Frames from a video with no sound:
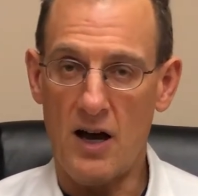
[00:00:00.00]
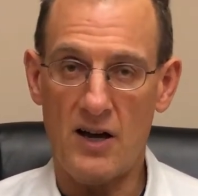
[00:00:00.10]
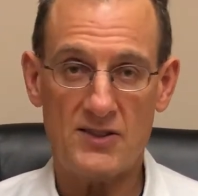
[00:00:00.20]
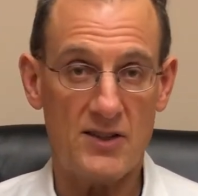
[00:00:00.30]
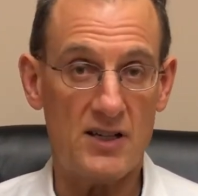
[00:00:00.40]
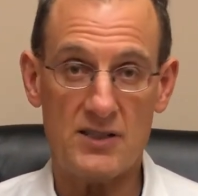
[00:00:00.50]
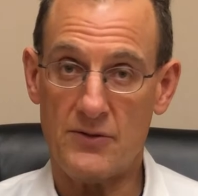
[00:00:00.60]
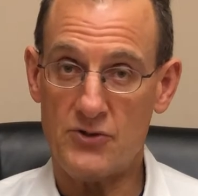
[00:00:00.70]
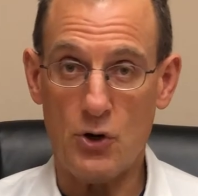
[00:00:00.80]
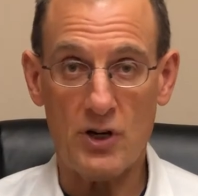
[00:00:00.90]
Studies have
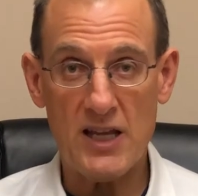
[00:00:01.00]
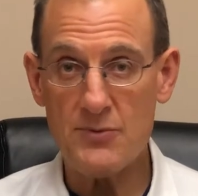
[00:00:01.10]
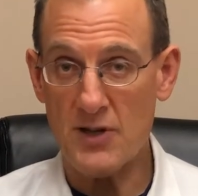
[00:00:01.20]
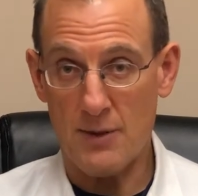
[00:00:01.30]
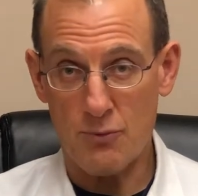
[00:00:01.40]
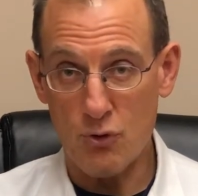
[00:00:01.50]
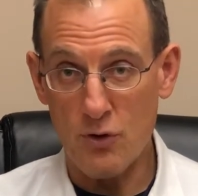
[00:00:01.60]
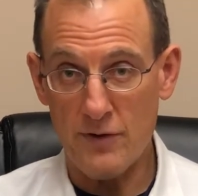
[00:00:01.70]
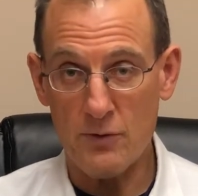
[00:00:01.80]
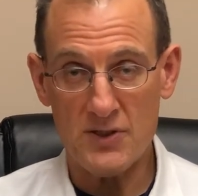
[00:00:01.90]
shown it keeps on
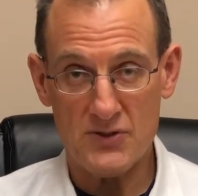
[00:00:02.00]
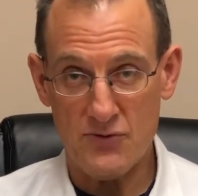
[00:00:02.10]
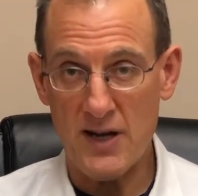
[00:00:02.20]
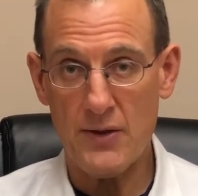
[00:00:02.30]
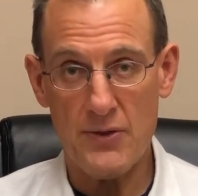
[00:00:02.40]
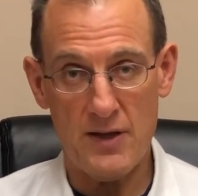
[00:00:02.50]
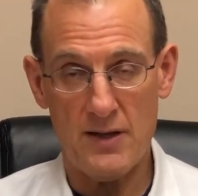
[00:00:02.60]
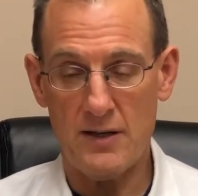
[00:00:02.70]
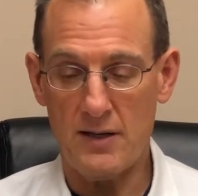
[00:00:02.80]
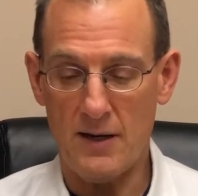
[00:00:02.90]
improving with strength and